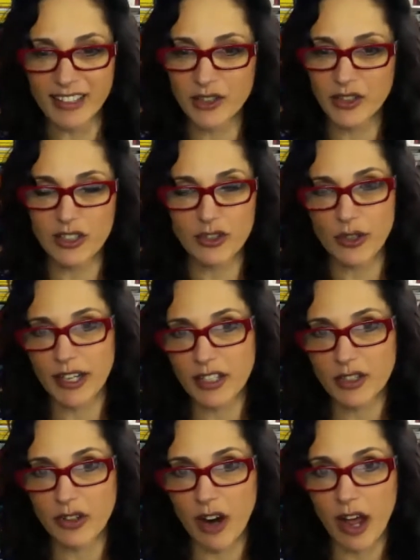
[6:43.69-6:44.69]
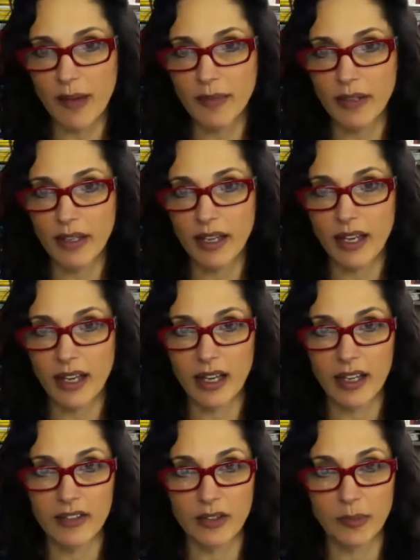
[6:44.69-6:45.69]
So you can transcribe
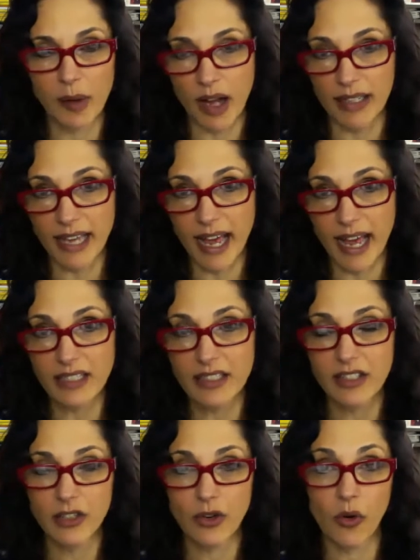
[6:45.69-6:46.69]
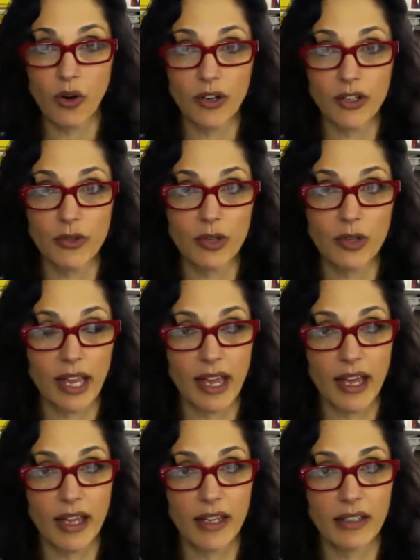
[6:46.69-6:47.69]
the podcast, or you
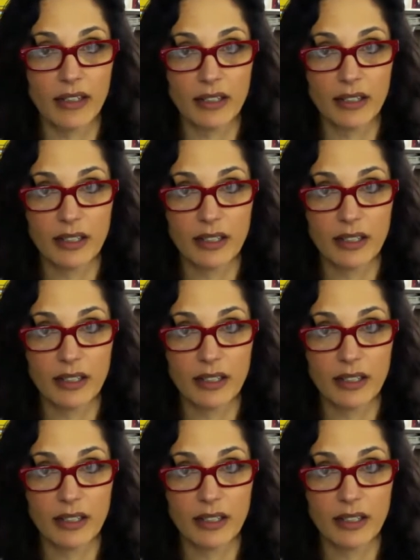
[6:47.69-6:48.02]
can